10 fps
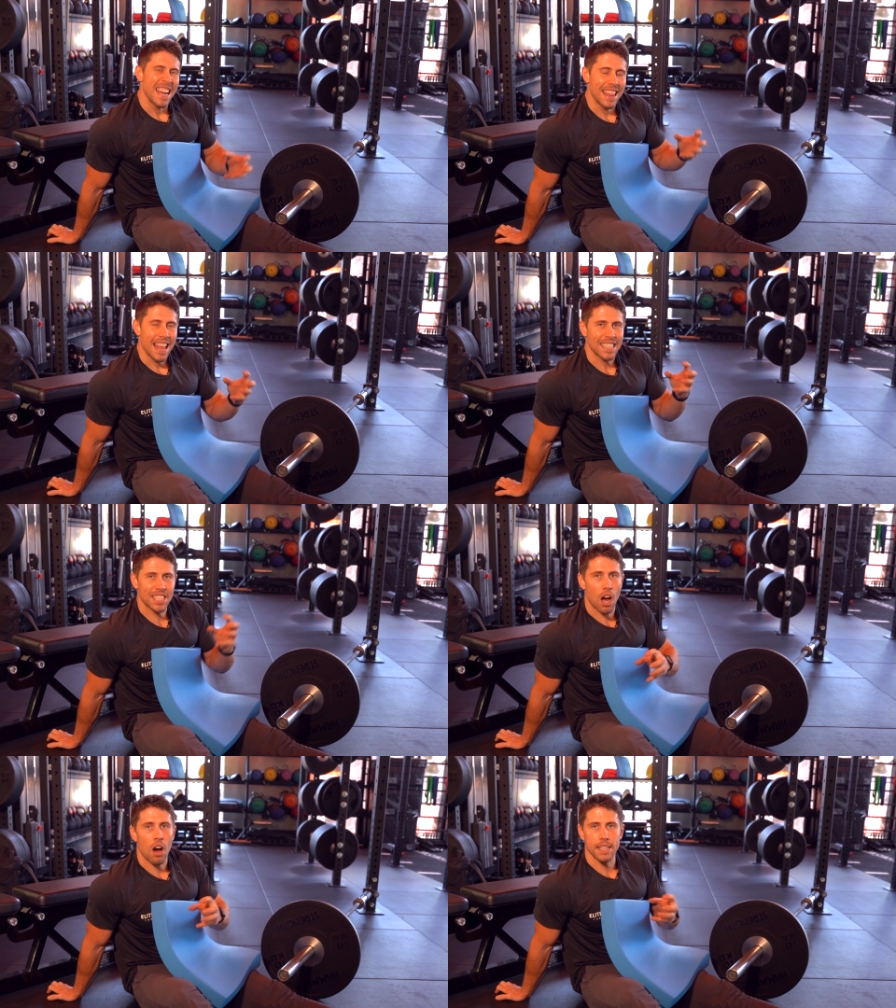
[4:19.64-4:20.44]
in that
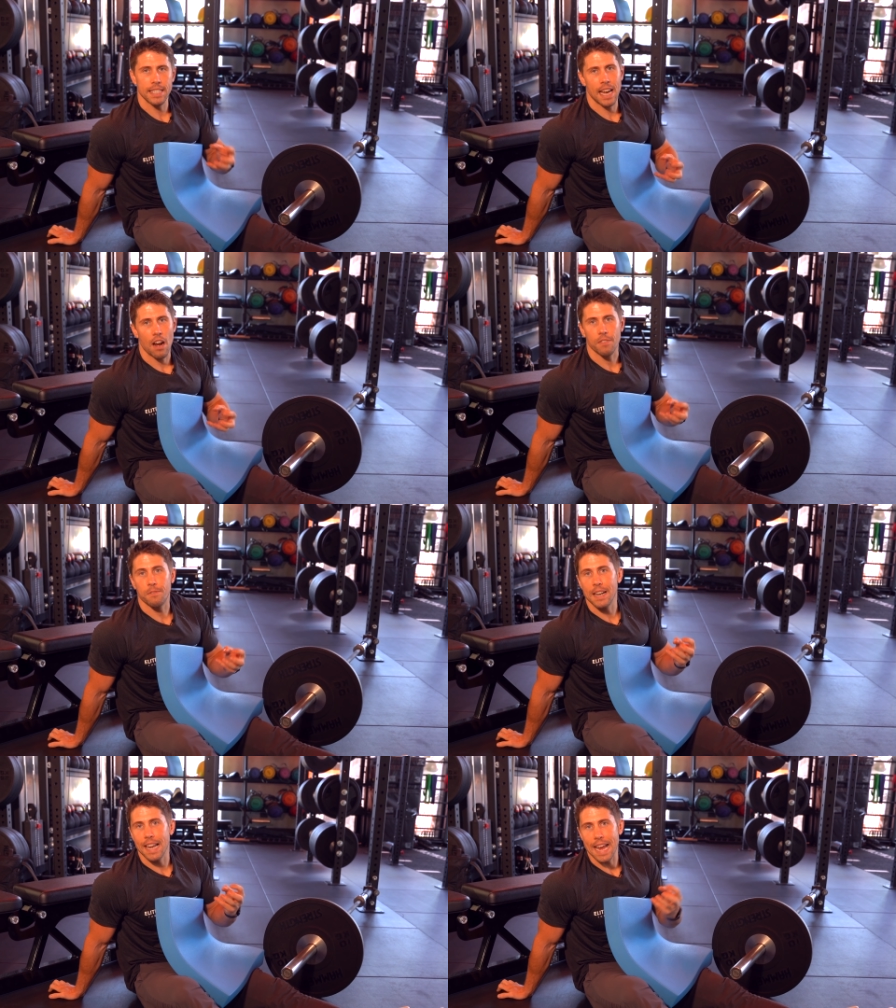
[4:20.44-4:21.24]
targeted area,
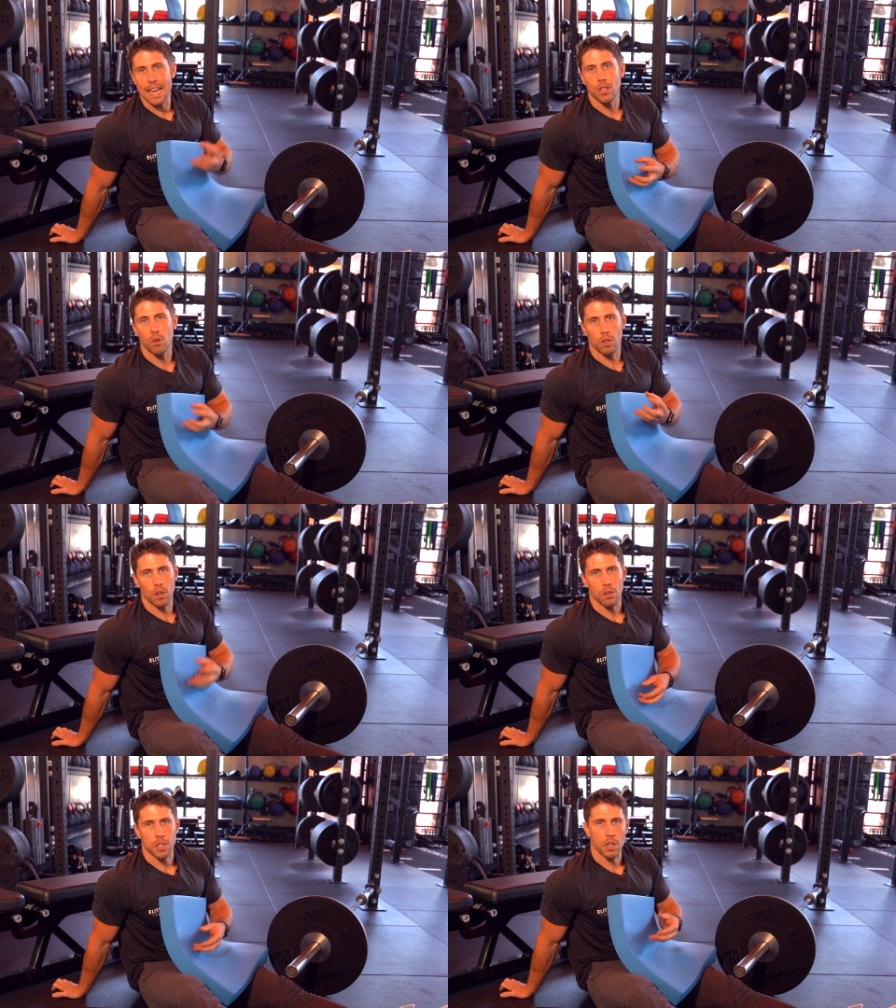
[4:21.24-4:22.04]
feeling it in your glutes.